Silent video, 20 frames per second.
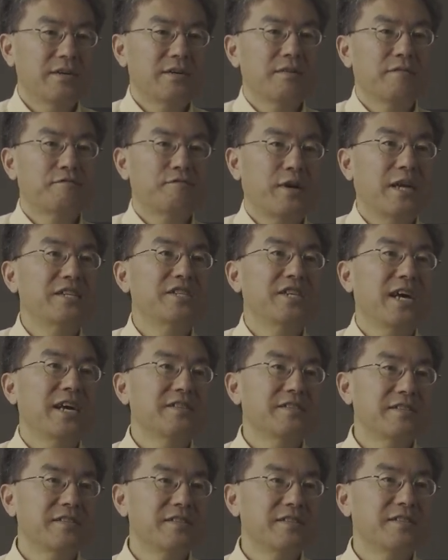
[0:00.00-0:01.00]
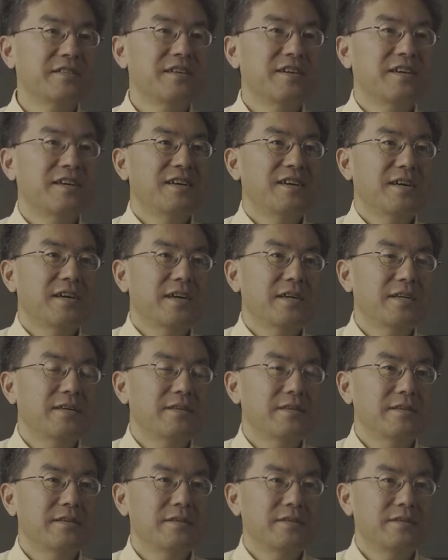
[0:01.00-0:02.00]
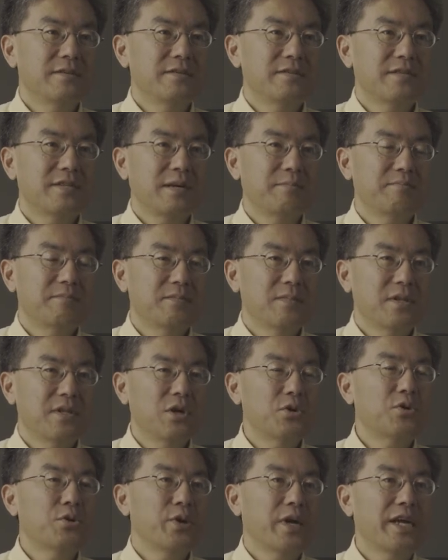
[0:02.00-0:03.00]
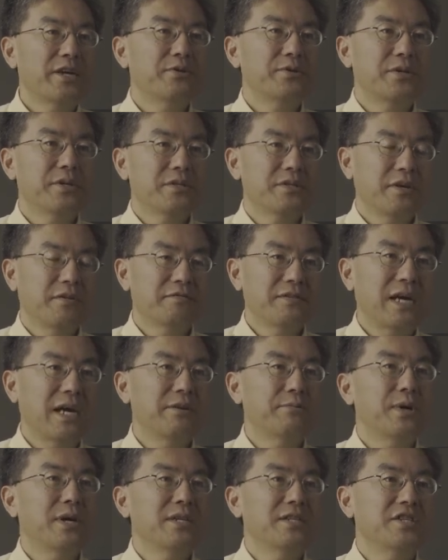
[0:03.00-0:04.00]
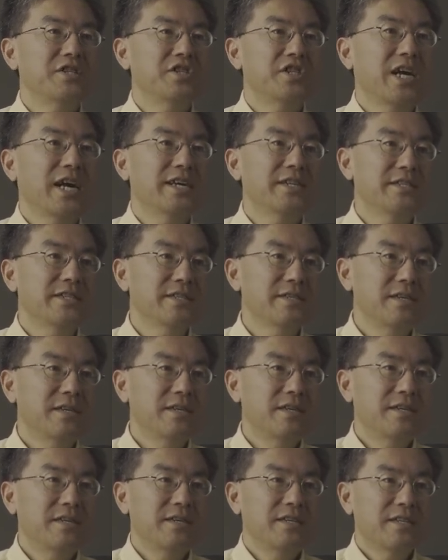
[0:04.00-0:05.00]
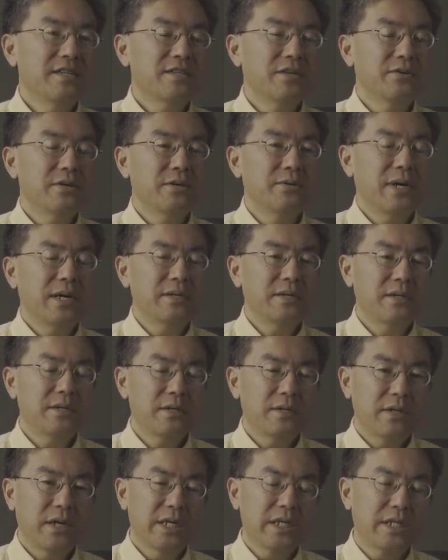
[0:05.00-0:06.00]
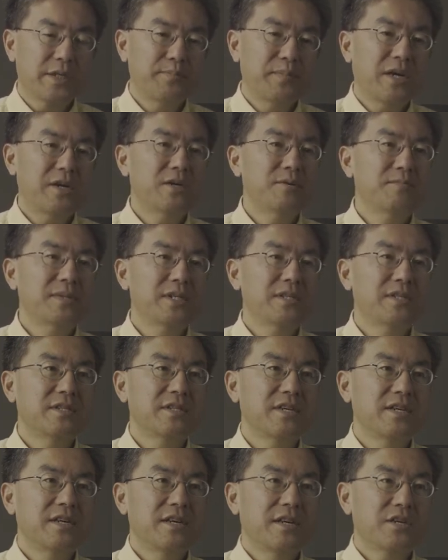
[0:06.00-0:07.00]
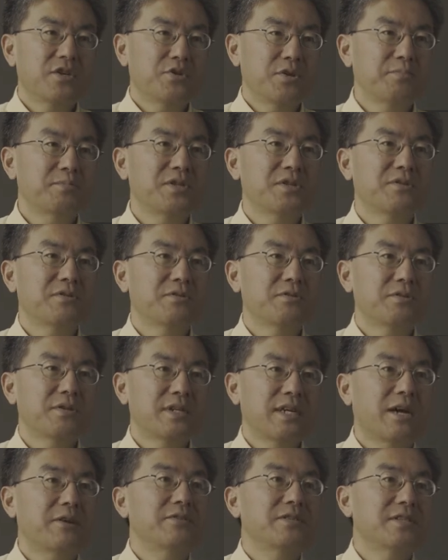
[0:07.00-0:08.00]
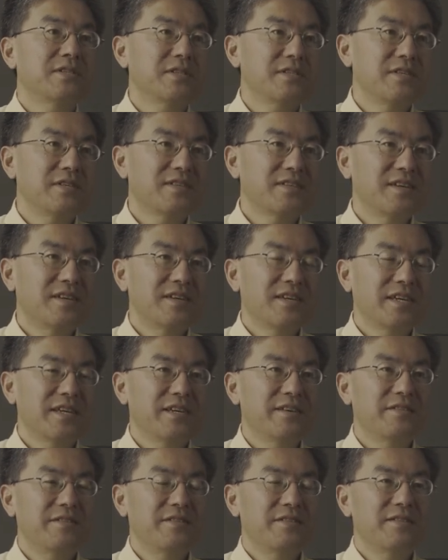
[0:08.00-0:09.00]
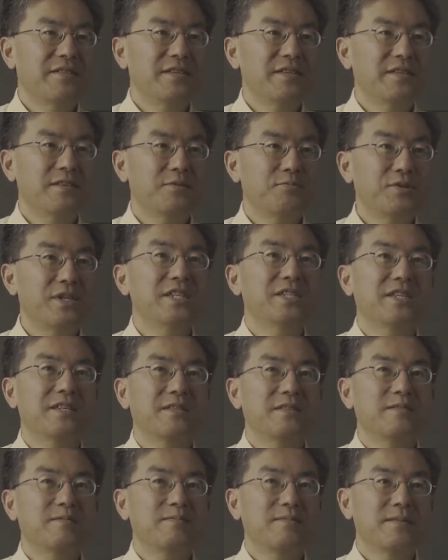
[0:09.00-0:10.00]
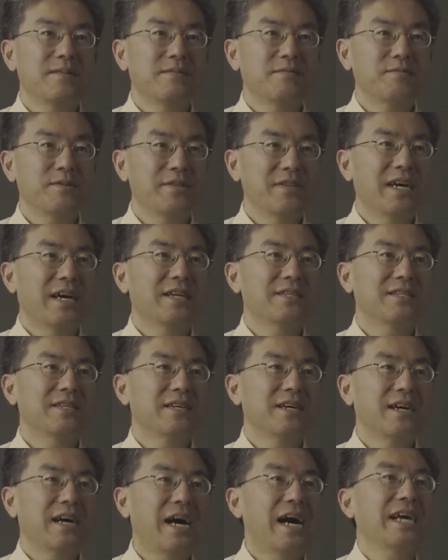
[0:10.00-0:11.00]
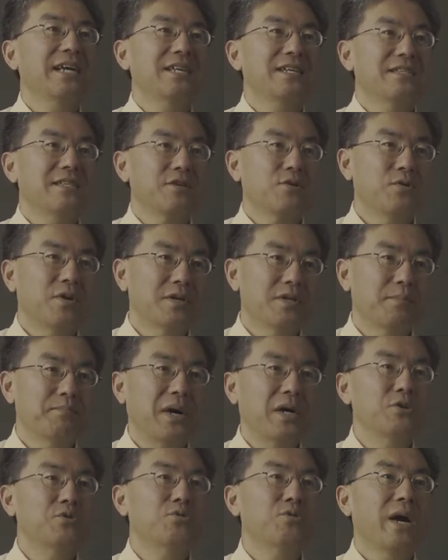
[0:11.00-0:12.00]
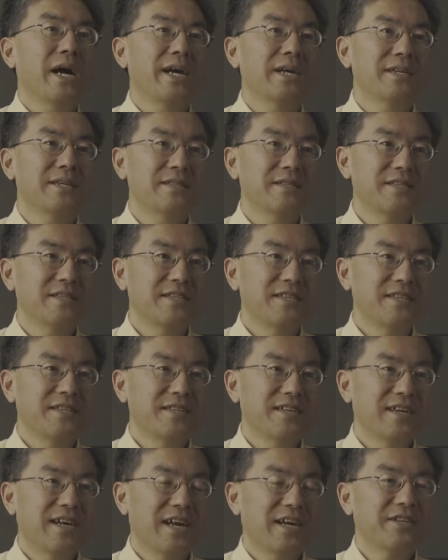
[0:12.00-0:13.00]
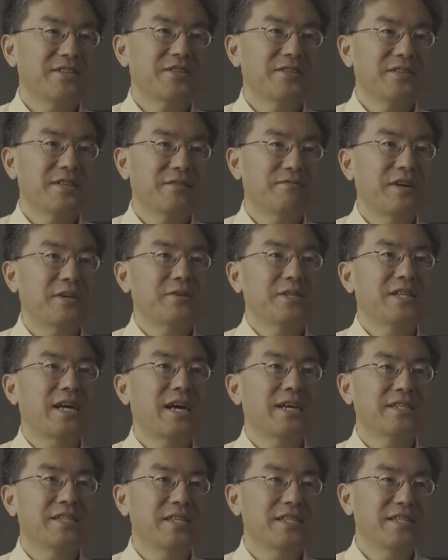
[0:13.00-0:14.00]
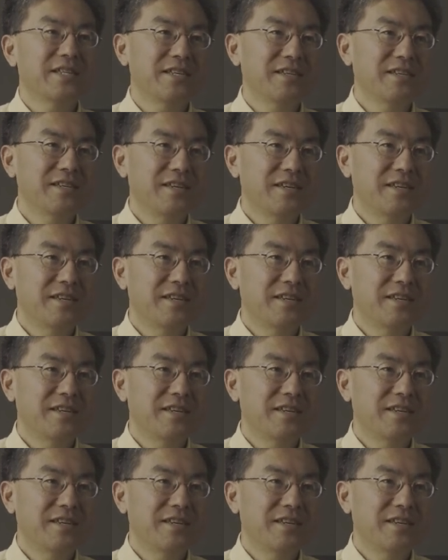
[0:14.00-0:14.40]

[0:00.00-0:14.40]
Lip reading: franchises in some local areas of Taiwan and China. So they want to experiment cryptocurrencies in the region, in that island called Penghu Island, actually very tiny